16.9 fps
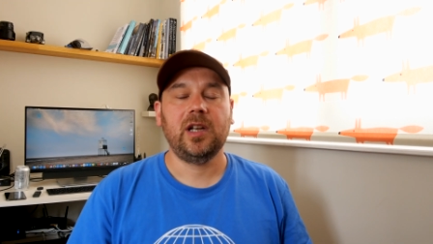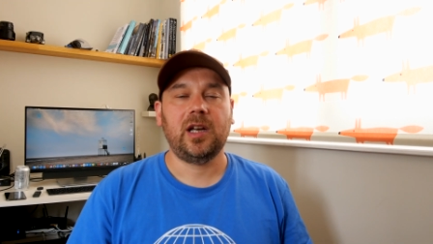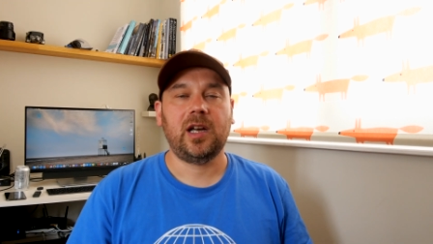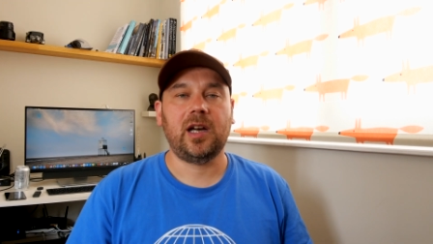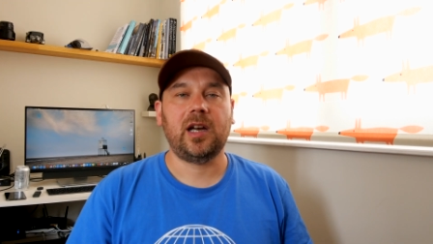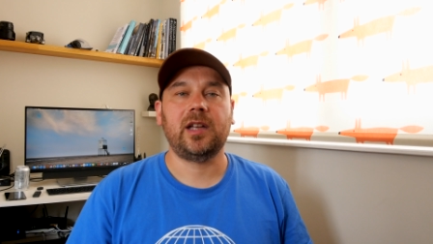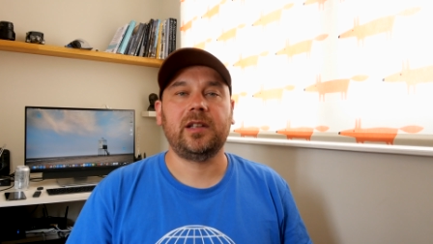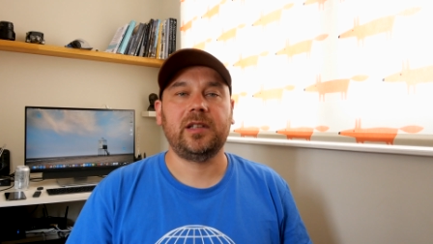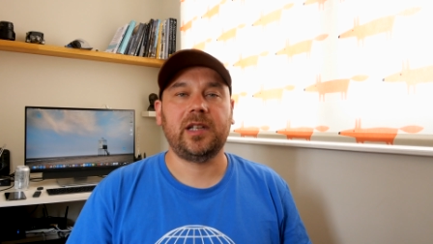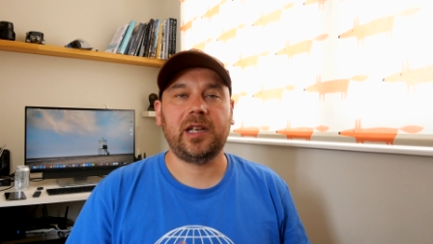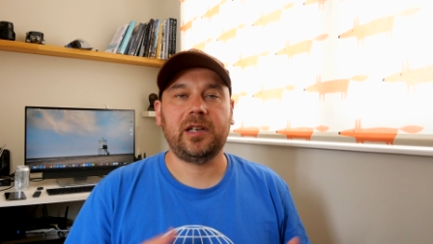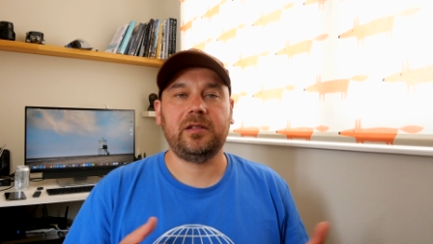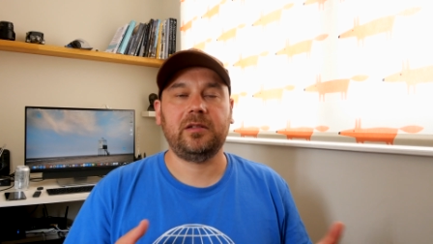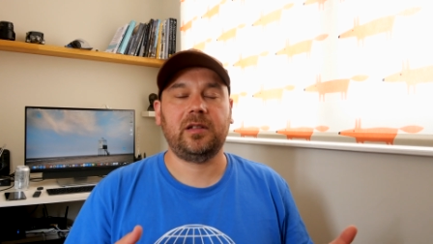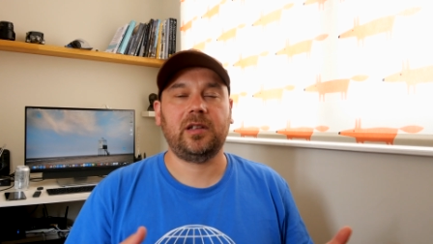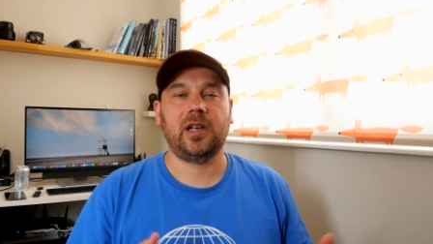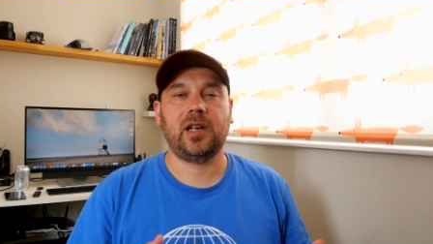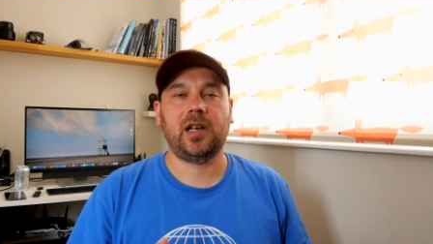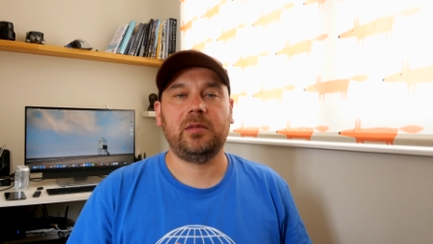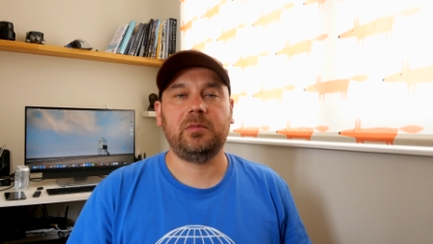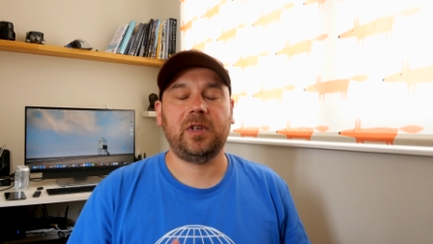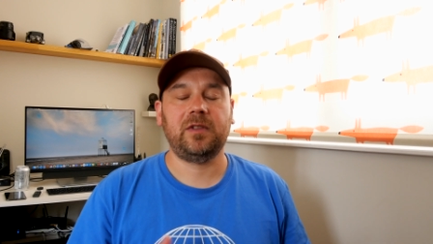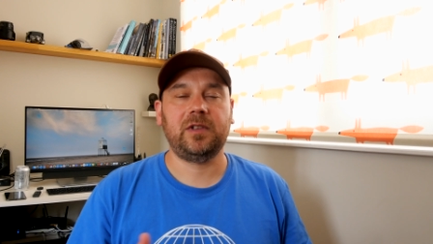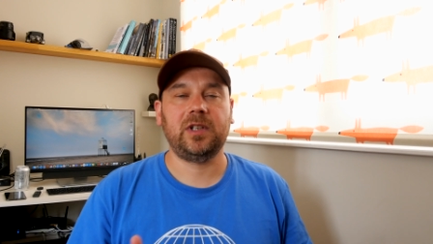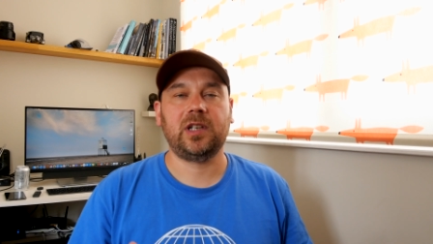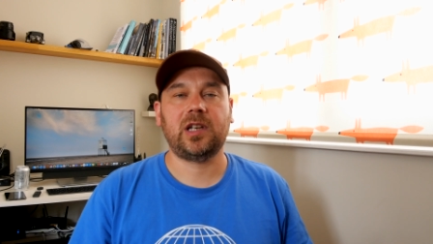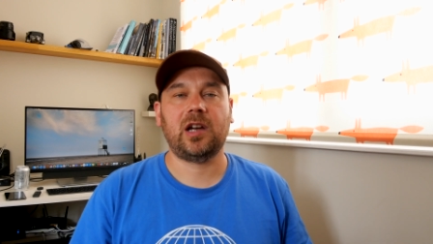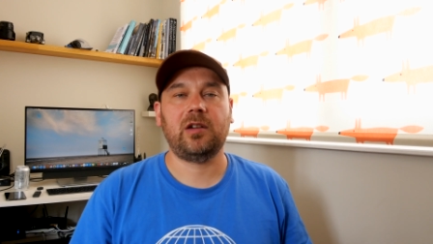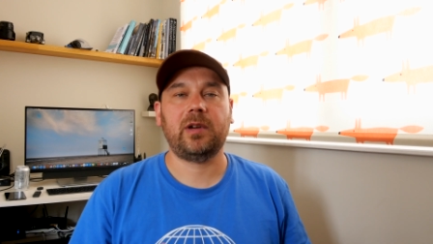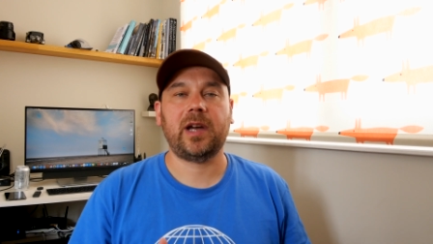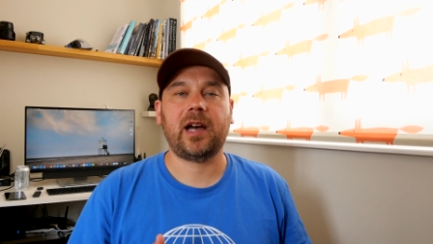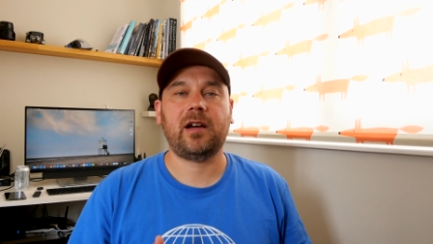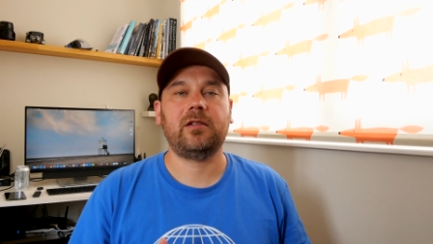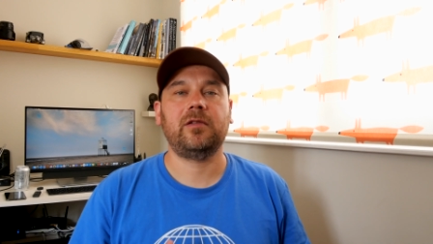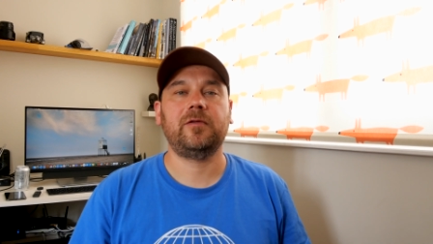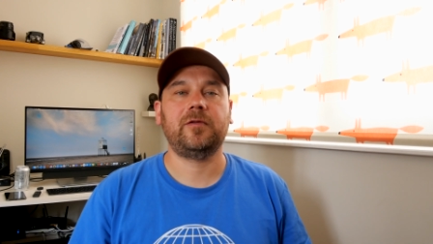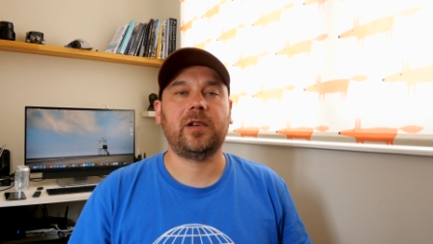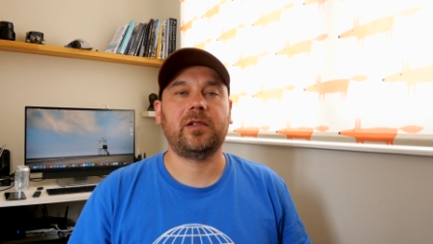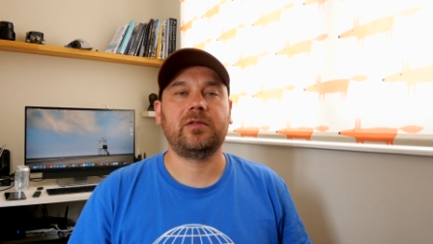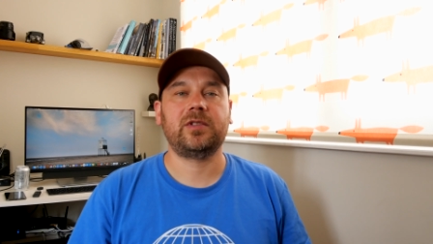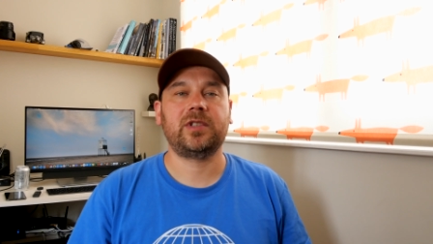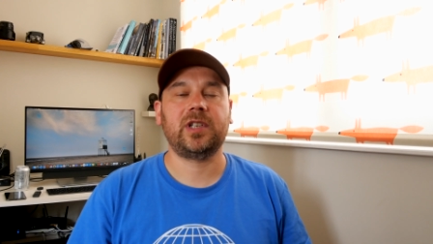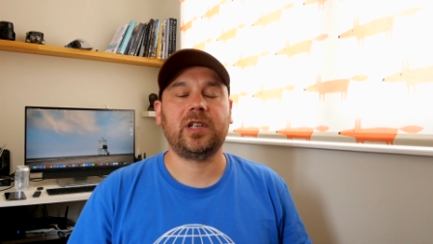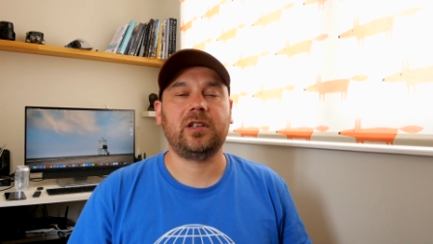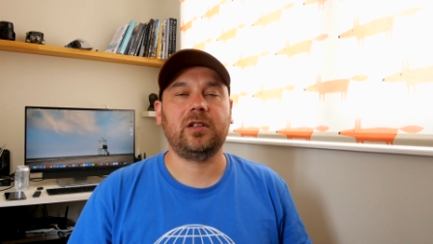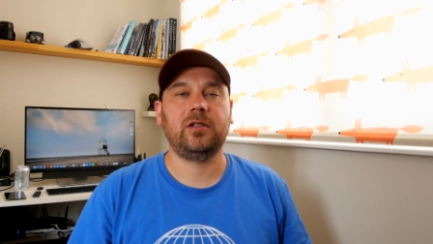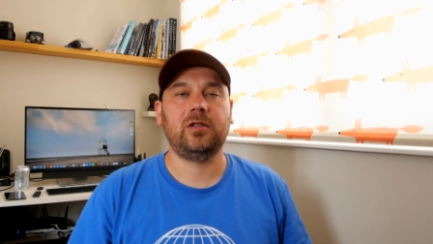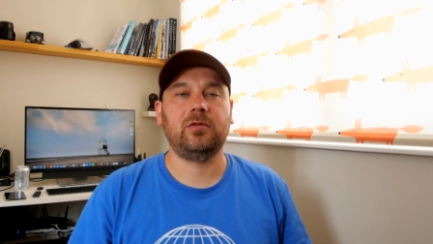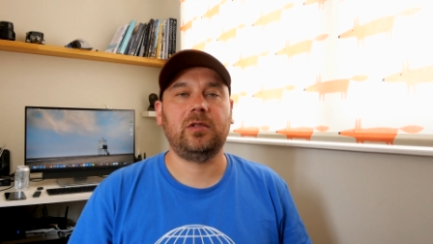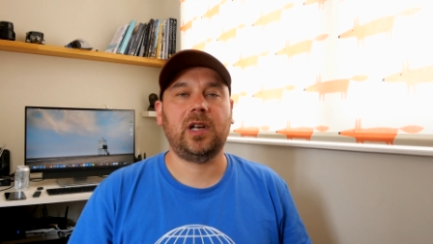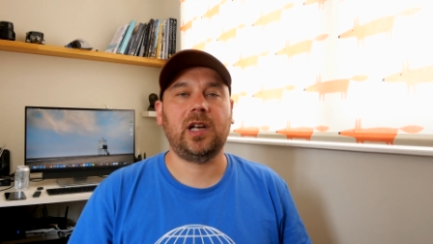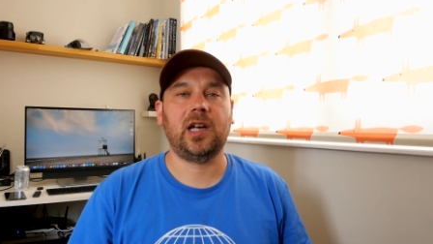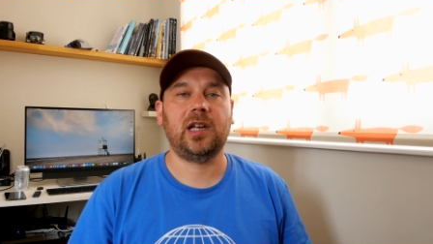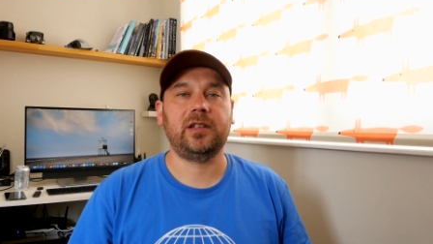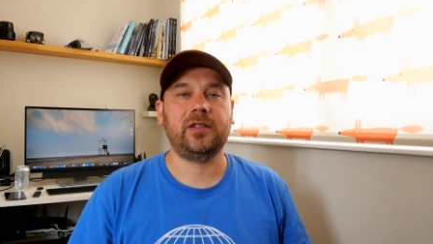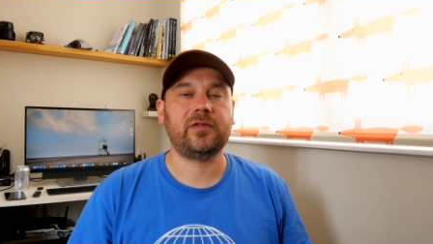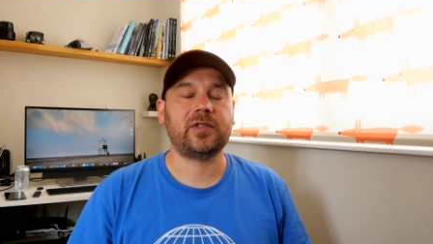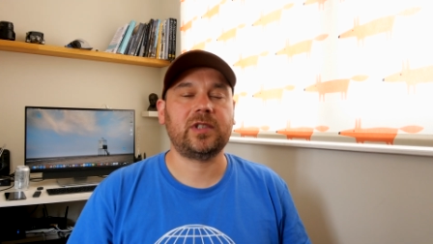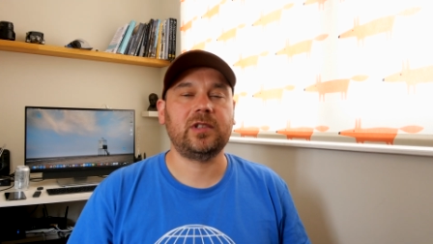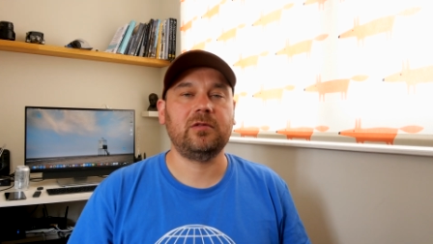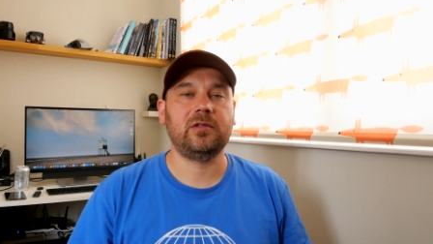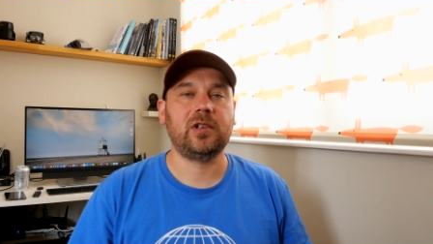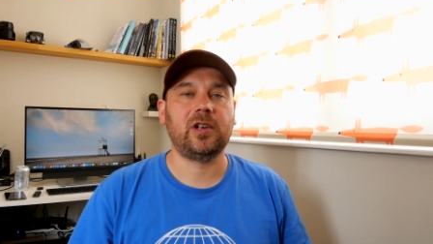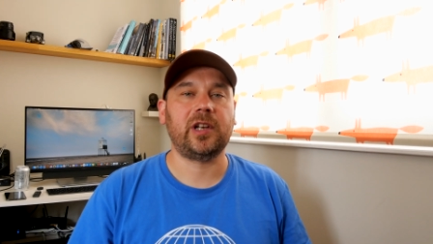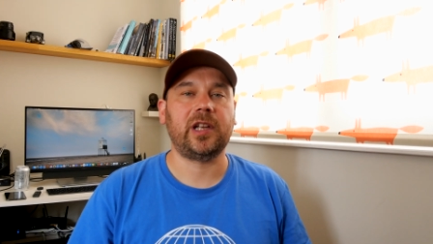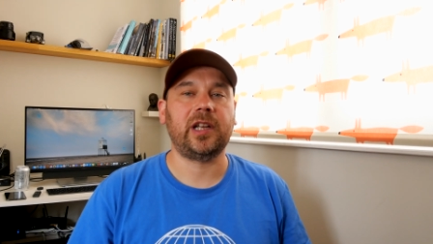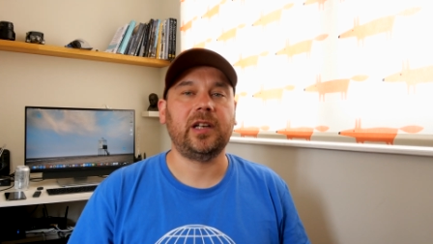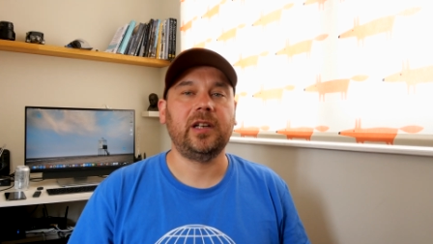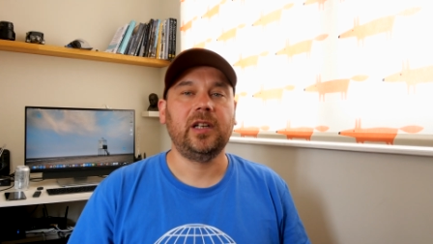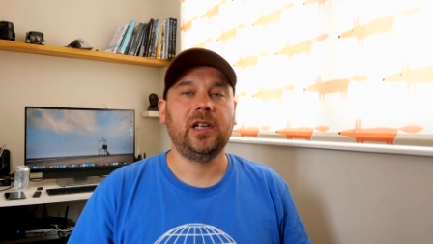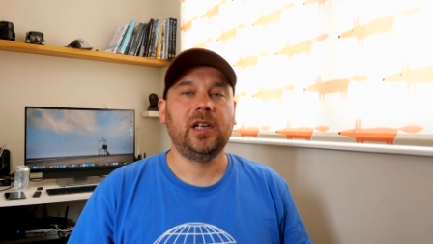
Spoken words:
and then if you go out of phone signal, you've still got it.